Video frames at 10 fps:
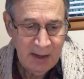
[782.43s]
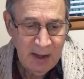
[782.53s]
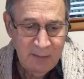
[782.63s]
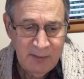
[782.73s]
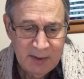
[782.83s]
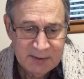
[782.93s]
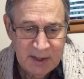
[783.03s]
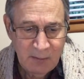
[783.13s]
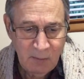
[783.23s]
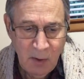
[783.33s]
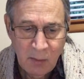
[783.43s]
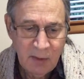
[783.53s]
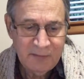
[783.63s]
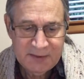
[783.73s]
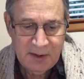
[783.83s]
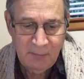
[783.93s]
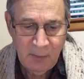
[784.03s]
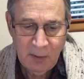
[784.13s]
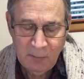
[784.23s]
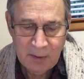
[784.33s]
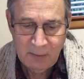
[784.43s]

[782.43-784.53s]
even as they wrote of Self-Will Run